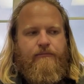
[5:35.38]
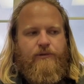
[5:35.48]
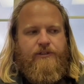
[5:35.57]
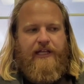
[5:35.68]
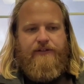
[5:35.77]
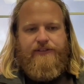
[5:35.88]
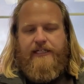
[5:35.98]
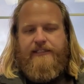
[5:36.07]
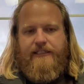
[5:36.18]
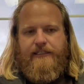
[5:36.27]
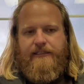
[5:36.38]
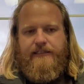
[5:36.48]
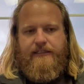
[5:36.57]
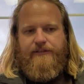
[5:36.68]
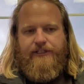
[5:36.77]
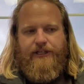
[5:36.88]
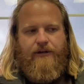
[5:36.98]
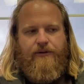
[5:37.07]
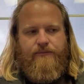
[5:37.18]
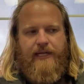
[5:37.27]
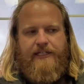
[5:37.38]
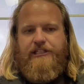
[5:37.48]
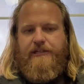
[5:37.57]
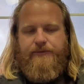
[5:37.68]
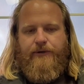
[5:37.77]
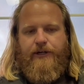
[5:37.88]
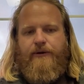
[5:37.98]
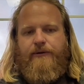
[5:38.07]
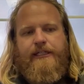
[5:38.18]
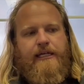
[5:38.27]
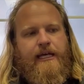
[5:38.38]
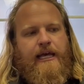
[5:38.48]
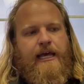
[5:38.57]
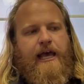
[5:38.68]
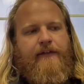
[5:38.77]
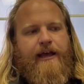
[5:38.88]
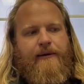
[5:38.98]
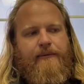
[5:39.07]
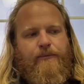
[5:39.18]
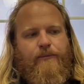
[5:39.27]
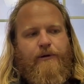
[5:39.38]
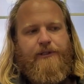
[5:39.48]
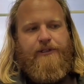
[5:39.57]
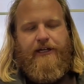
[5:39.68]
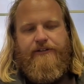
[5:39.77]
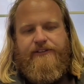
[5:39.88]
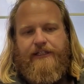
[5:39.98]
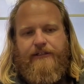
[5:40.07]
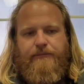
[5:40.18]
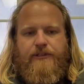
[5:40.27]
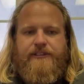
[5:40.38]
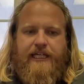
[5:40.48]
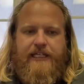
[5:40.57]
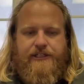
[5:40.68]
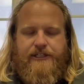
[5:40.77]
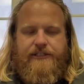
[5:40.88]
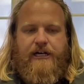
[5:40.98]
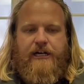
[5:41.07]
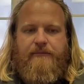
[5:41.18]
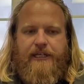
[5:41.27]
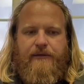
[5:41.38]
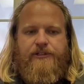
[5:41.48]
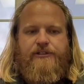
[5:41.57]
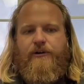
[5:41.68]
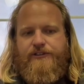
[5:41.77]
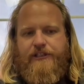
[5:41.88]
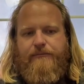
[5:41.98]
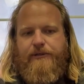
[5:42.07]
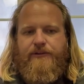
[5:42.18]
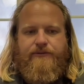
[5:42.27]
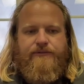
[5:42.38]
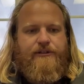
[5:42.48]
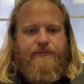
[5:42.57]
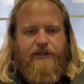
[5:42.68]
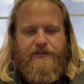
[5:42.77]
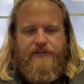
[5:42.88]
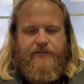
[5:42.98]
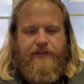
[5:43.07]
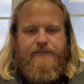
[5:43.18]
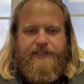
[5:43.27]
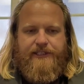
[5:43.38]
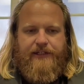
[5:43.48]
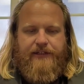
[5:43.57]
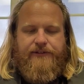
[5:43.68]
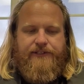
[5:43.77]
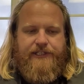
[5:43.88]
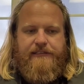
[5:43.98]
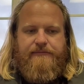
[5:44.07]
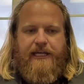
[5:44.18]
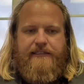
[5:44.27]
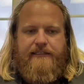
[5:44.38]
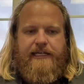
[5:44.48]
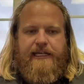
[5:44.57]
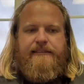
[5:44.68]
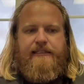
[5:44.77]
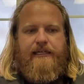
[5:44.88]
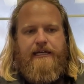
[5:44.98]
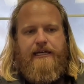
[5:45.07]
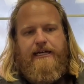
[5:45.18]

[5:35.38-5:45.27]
which allows us to go as cheap as we're going. And then we're building our single and multi-agent autonomy, which are also both super underdeveloped in the undersea space. And that's